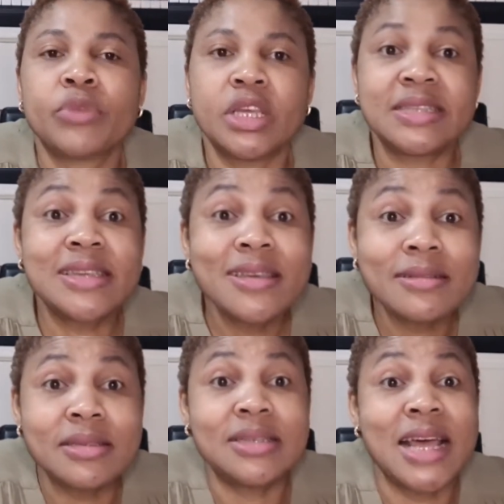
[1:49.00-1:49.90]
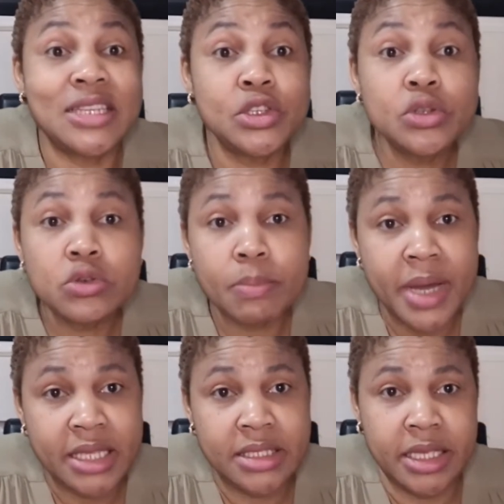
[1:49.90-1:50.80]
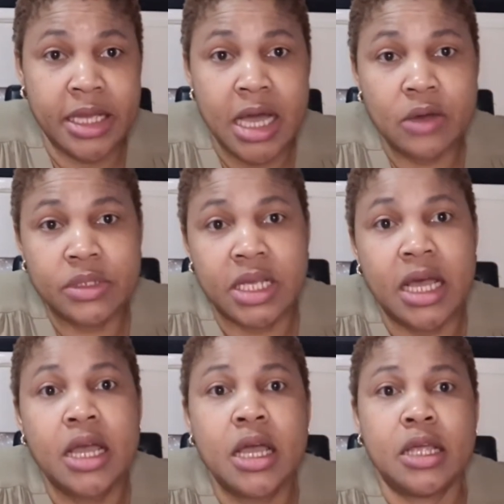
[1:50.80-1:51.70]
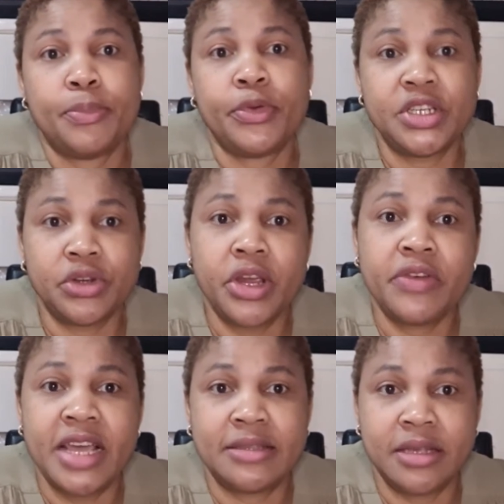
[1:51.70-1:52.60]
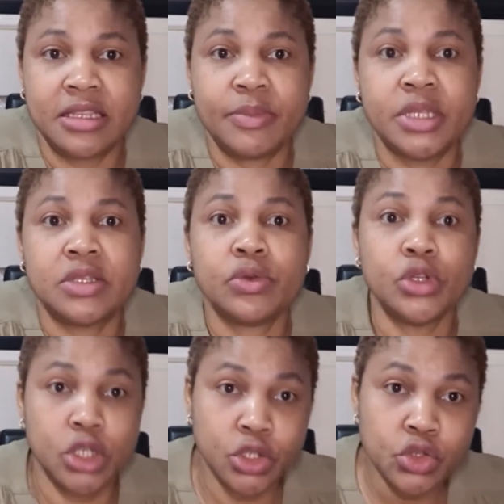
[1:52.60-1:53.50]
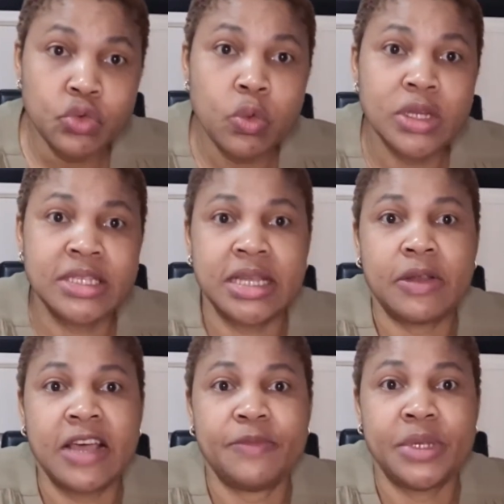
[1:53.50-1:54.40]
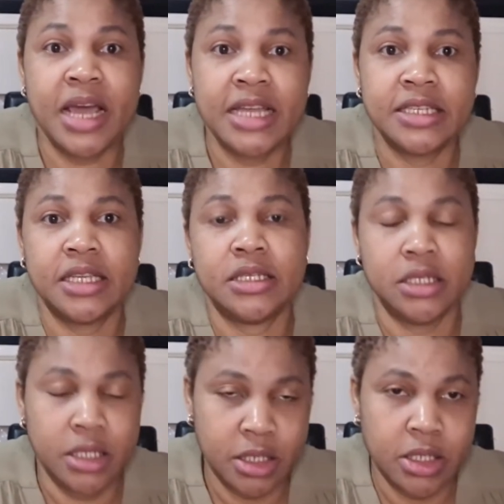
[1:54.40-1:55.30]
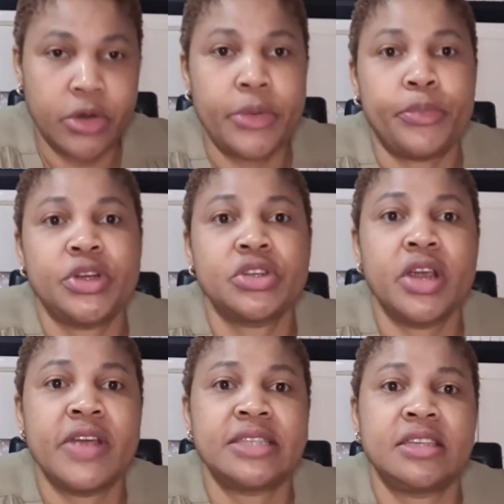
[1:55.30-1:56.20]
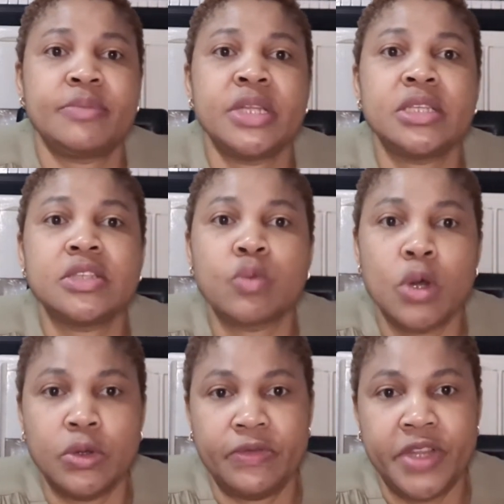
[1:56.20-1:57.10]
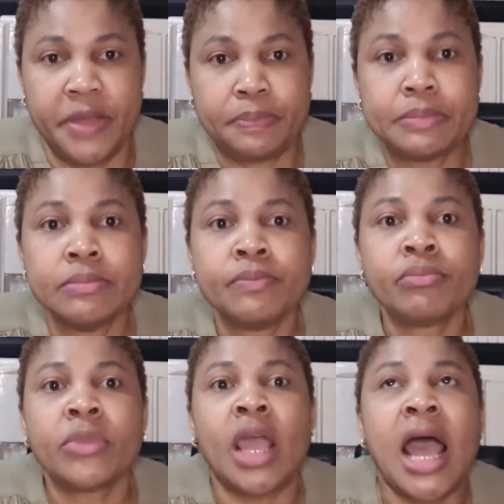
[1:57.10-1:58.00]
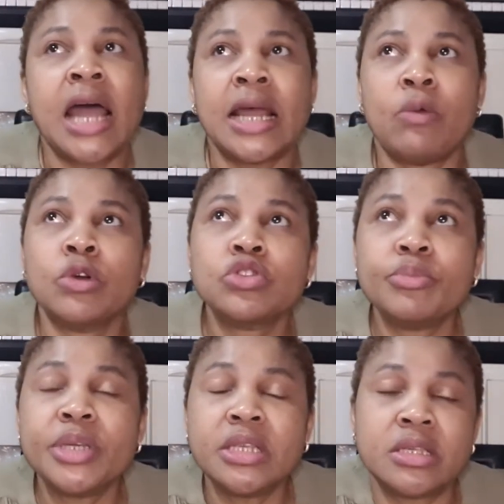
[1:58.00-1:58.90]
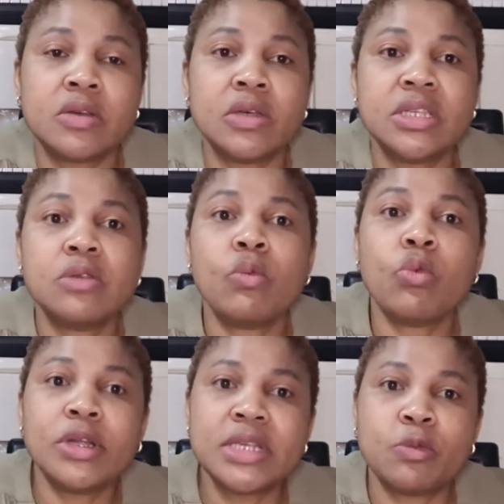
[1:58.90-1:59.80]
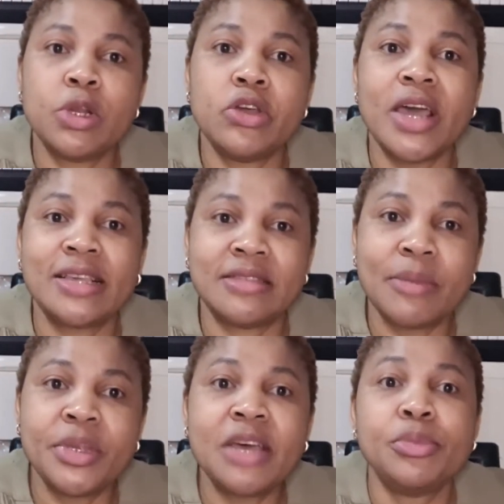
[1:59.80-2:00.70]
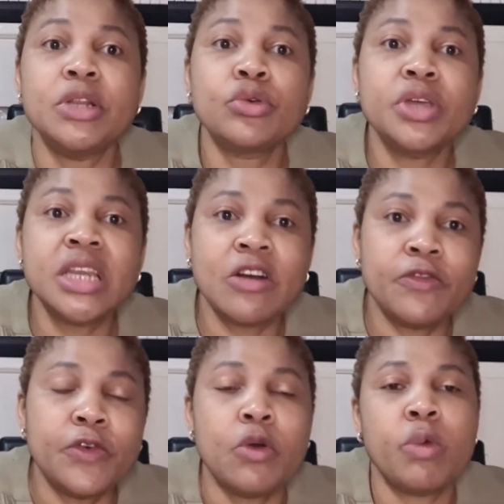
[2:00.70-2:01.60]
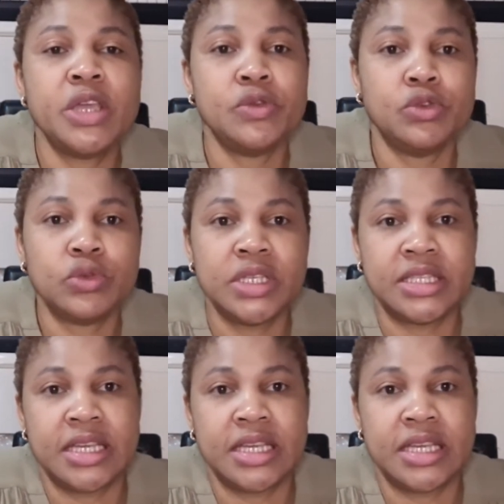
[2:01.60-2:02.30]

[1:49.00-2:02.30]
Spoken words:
skills that you might encounter, pressure area assessment. So the new ones that have been added, pressure area assessment is one of them. And I want to be discussing what will your examiner be looking out for when you do this